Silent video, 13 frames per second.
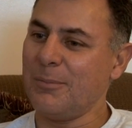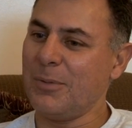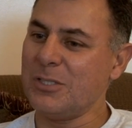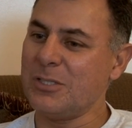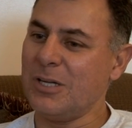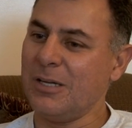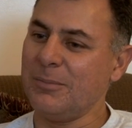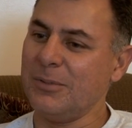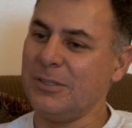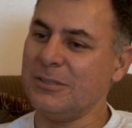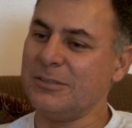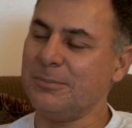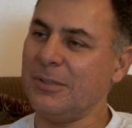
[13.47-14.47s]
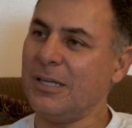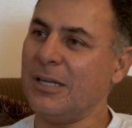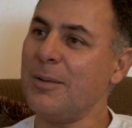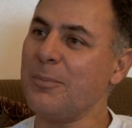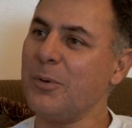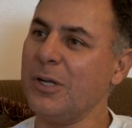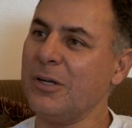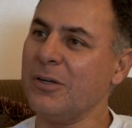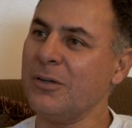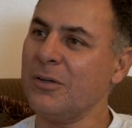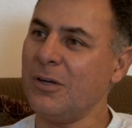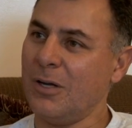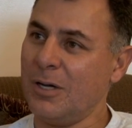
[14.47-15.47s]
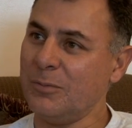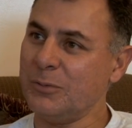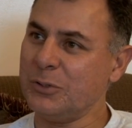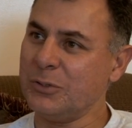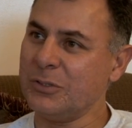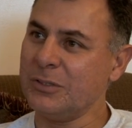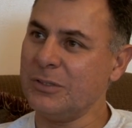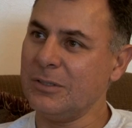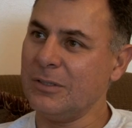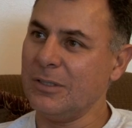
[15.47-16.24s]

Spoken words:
my job is an operator offshore